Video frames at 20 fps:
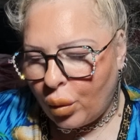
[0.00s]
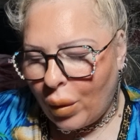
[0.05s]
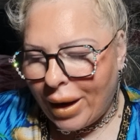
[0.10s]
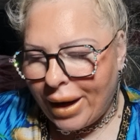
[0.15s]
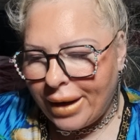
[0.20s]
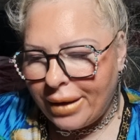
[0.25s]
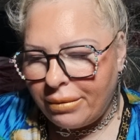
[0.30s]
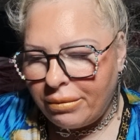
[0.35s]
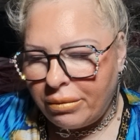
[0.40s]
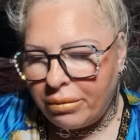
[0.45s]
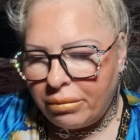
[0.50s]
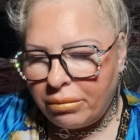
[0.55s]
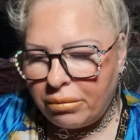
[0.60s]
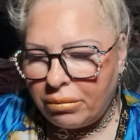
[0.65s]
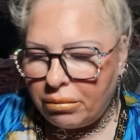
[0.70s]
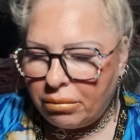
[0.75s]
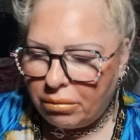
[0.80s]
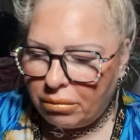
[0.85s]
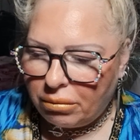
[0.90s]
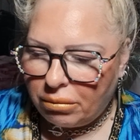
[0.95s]
when
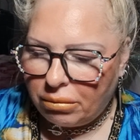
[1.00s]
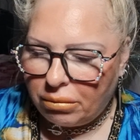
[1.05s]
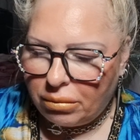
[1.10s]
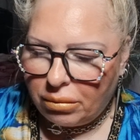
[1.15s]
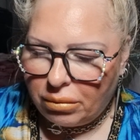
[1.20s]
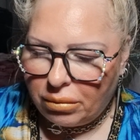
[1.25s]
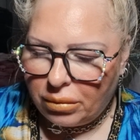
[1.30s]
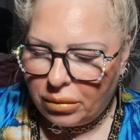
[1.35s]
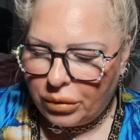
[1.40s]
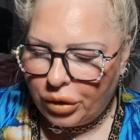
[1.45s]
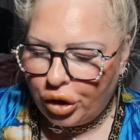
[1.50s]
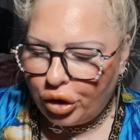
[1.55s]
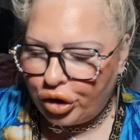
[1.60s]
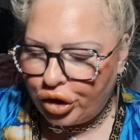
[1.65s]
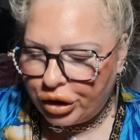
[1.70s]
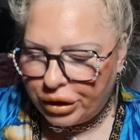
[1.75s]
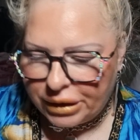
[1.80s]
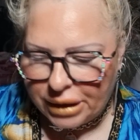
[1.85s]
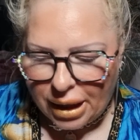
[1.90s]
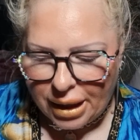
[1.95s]
you
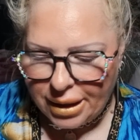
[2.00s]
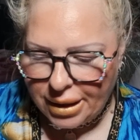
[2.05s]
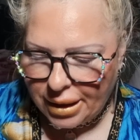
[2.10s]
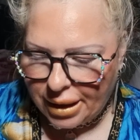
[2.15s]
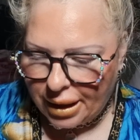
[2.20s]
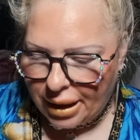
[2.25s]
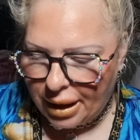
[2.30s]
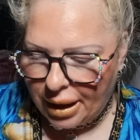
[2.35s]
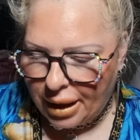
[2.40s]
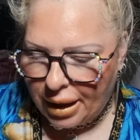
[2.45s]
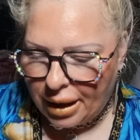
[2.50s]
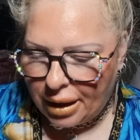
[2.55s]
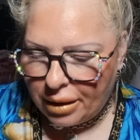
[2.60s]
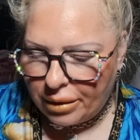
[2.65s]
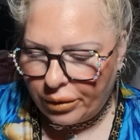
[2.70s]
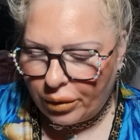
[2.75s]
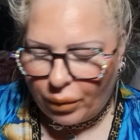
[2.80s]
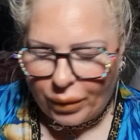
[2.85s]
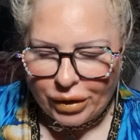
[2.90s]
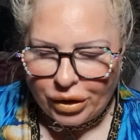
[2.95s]
should take it.
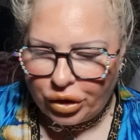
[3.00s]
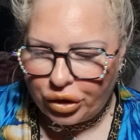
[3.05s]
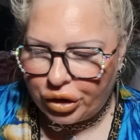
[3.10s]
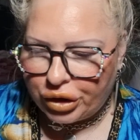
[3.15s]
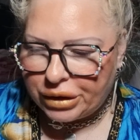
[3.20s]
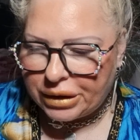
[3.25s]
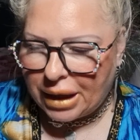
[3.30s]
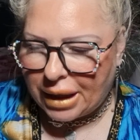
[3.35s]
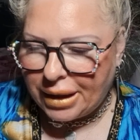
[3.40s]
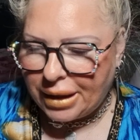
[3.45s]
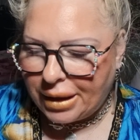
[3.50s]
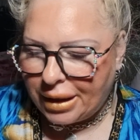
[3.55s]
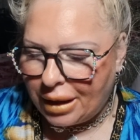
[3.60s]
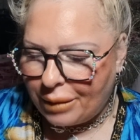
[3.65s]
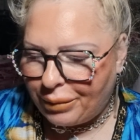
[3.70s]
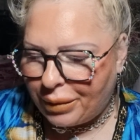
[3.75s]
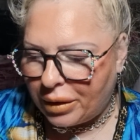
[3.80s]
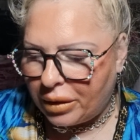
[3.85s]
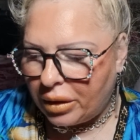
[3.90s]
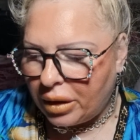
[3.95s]
Not when you should take
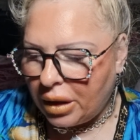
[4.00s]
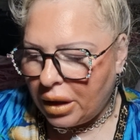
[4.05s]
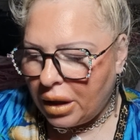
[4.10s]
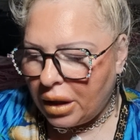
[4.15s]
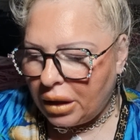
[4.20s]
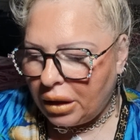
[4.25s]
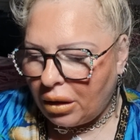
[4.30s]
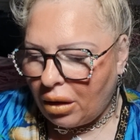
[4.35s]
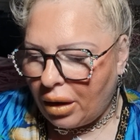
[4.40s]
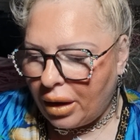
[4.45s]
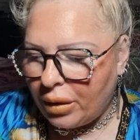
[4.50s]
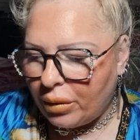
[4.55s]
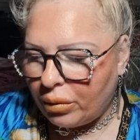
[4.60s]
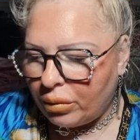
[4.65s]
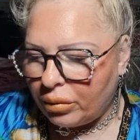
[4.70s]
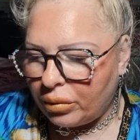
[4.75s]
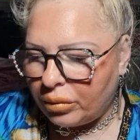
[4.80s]
it, but like,